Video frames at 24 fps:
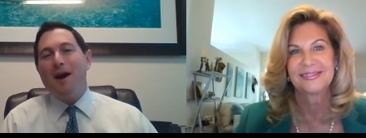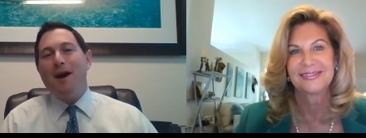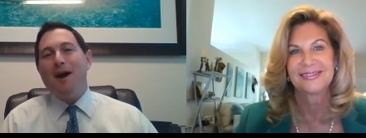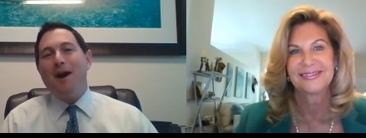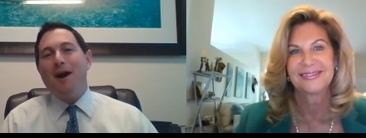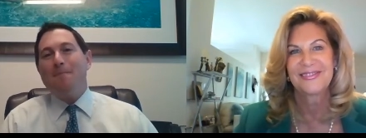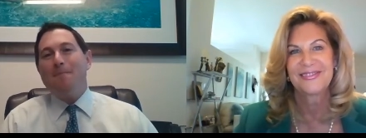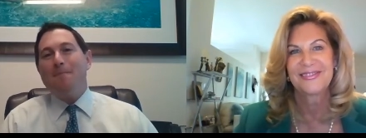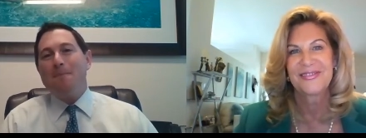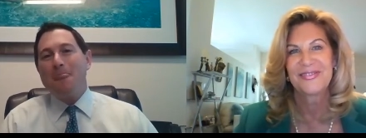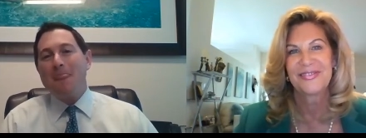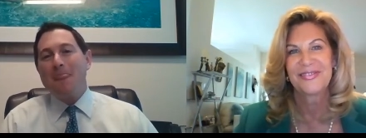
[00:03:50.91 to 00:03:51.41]

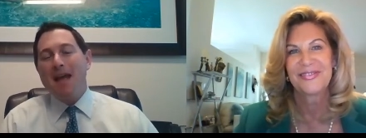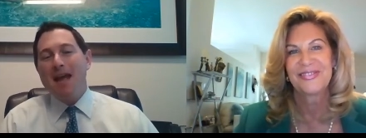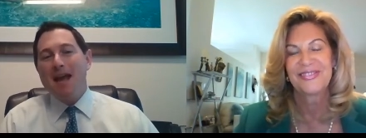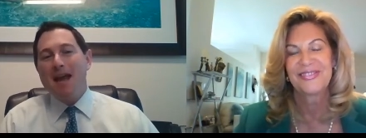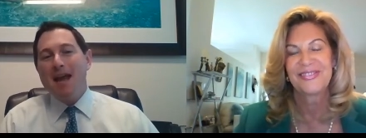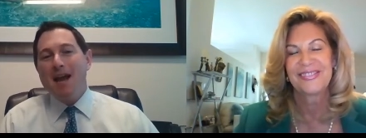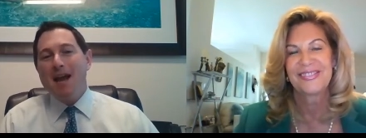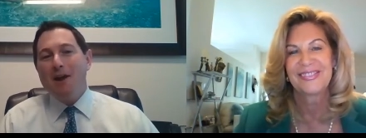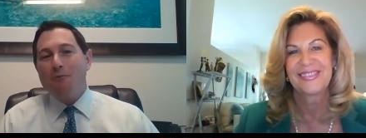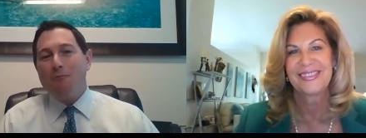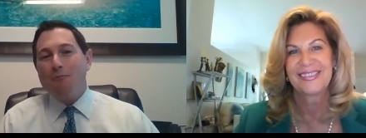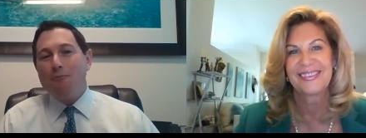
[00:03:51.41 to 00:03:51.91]
Speaker 1: Um,
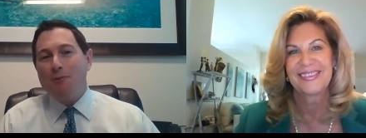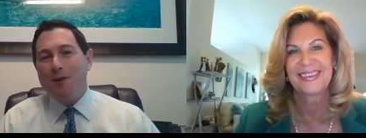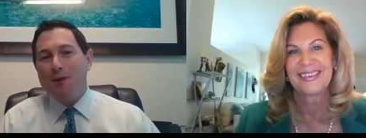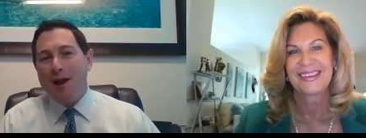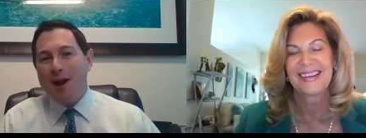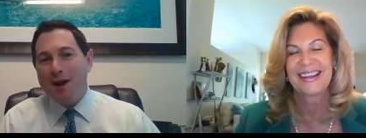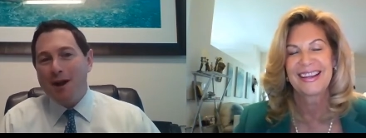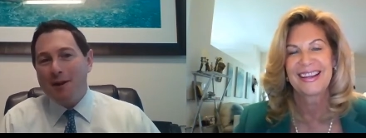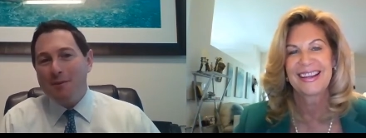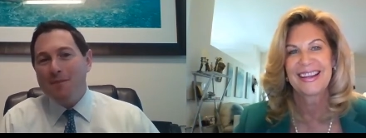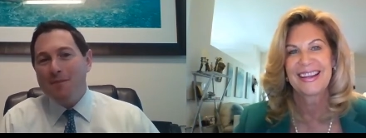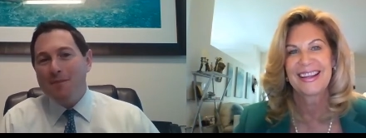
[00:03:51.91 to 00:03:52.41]

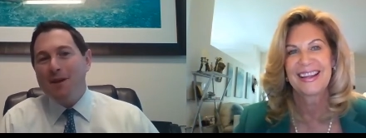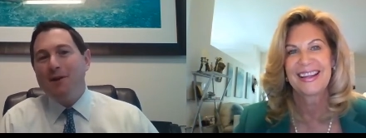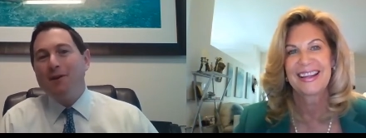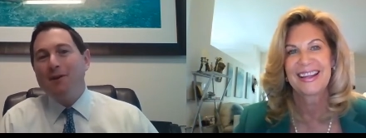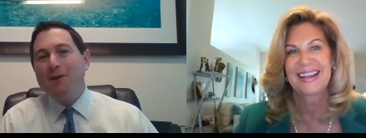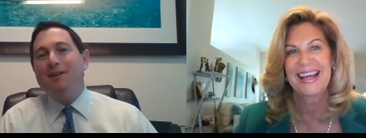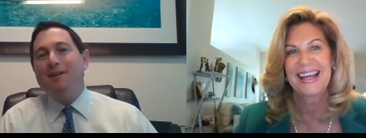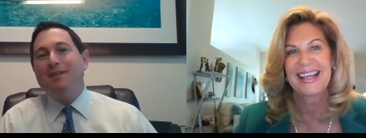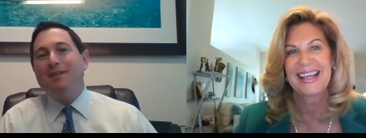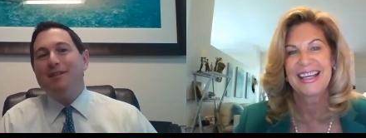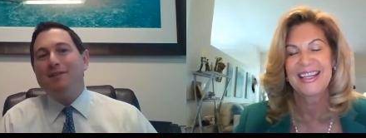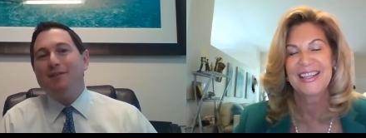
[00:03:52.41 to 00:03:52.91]
Riana
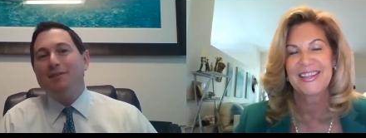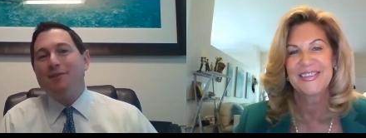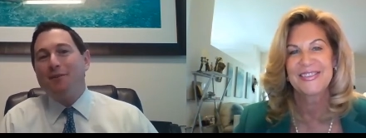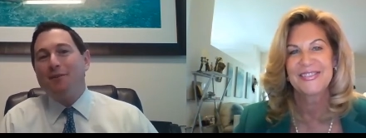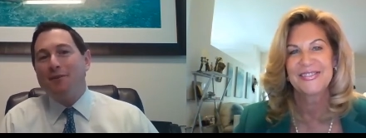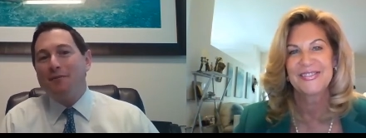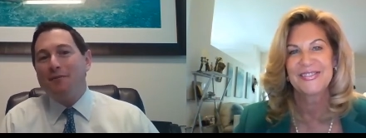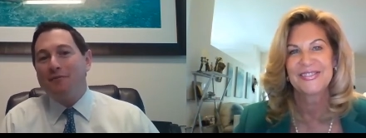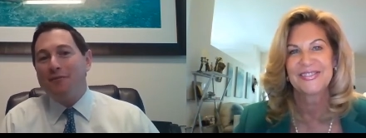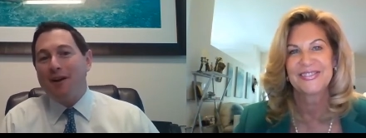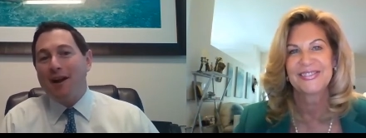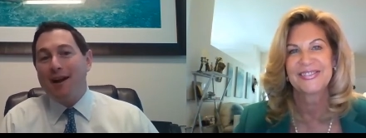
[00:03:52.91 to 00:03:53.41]
Milne is a
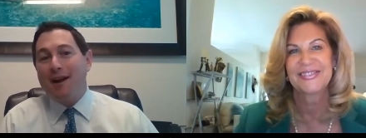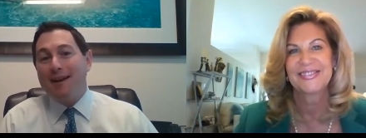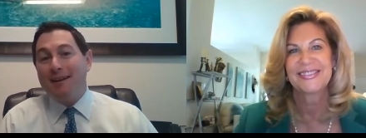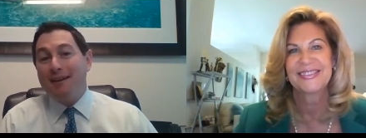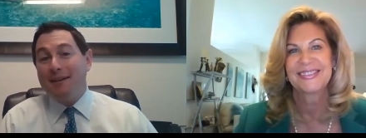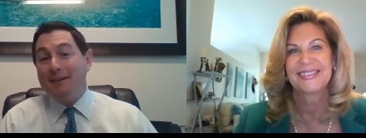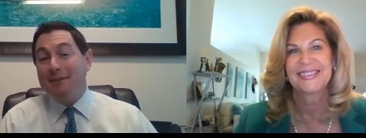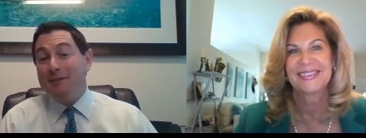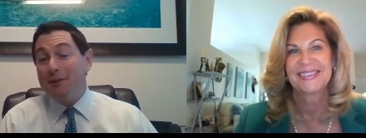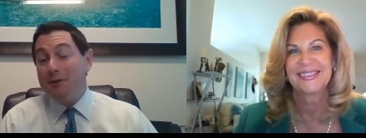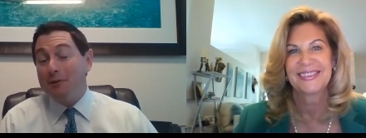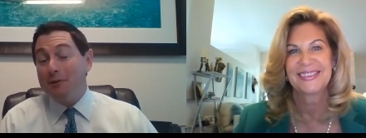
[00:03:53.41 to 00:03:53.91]
certified
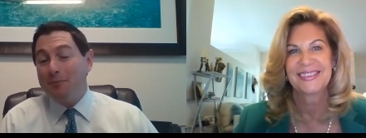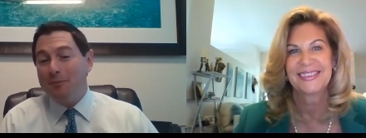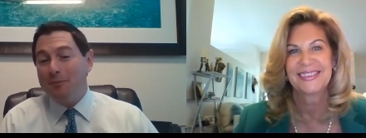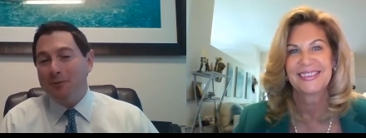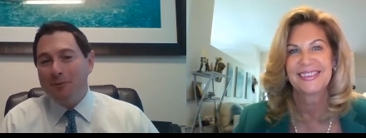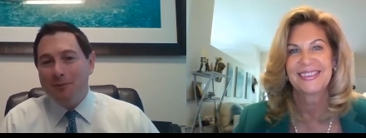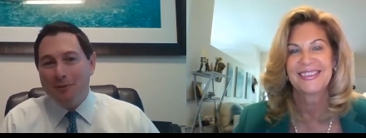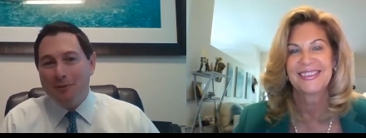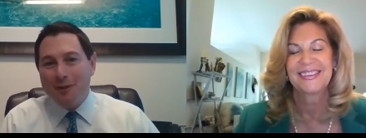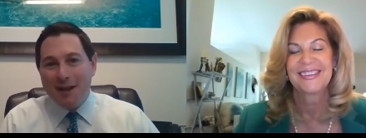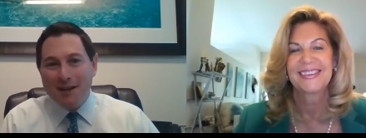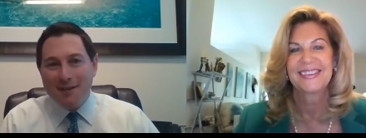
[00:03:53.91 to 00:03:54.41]
and
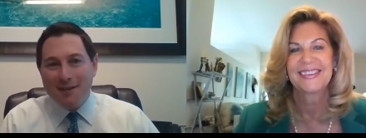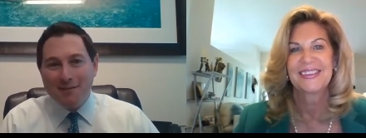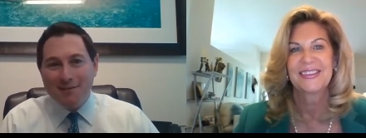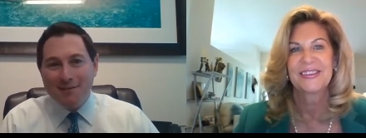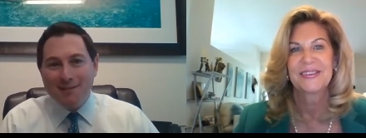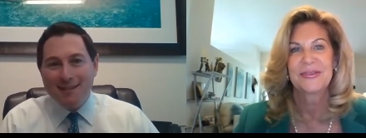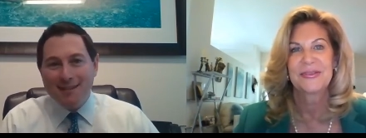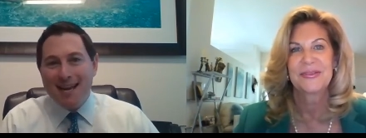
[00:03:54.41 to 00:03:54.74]
global life,